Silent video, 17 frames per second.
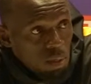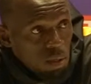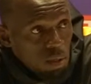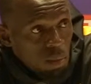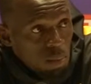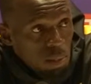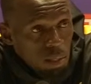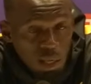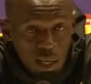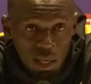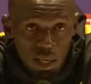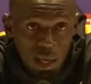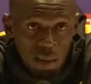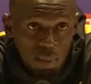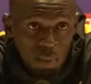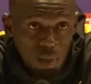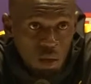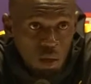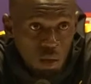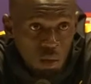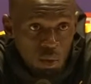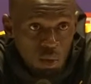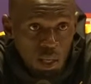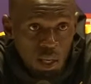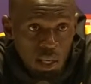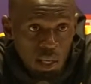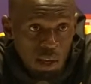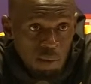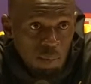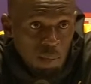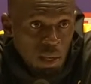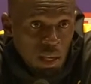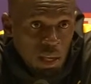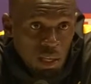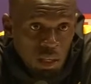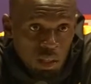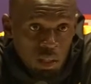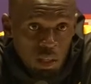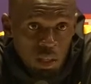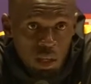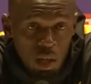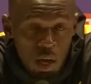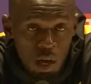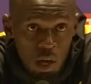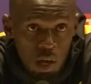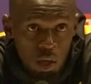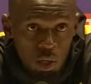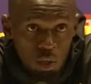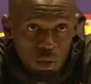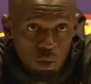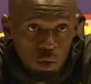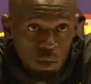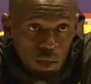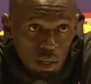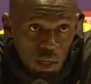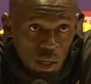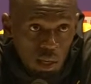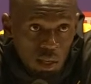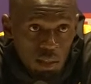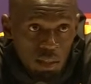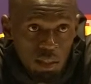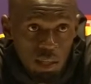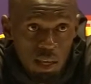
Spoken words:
You know what I mean? They kept me going. They gave me the energy throughout the years.